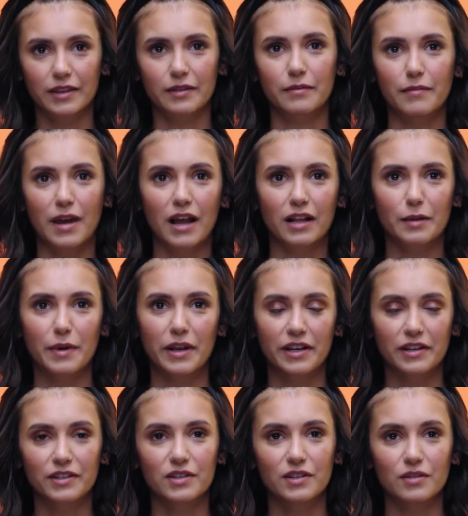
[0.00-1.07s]
get them
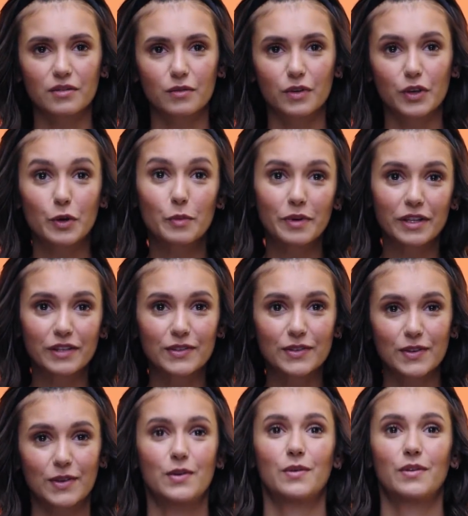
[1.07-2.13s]
acclimated to humans,
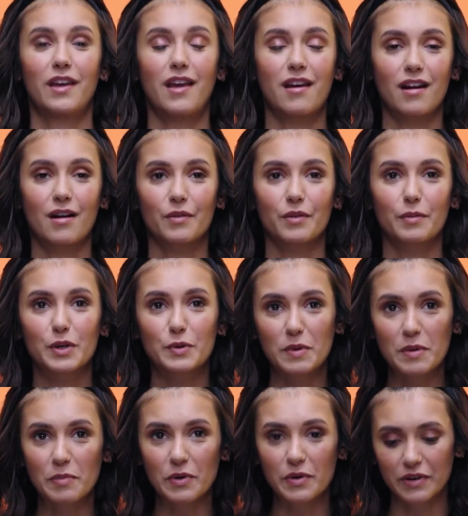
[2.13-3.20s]
so they hang out with a bunch of
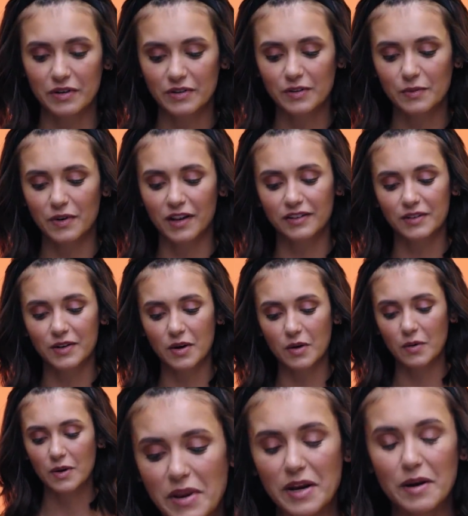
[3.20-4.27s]
people, and so we got to
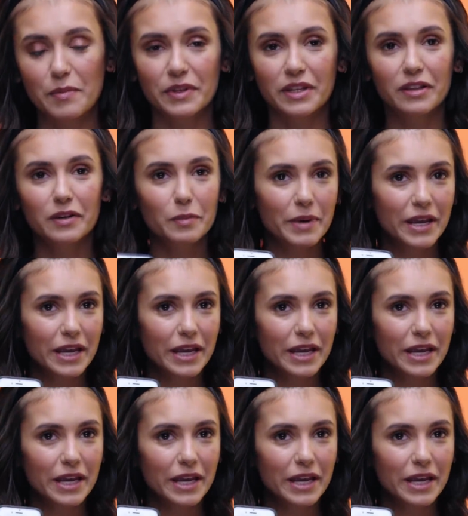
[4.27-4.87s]
go meet up with the little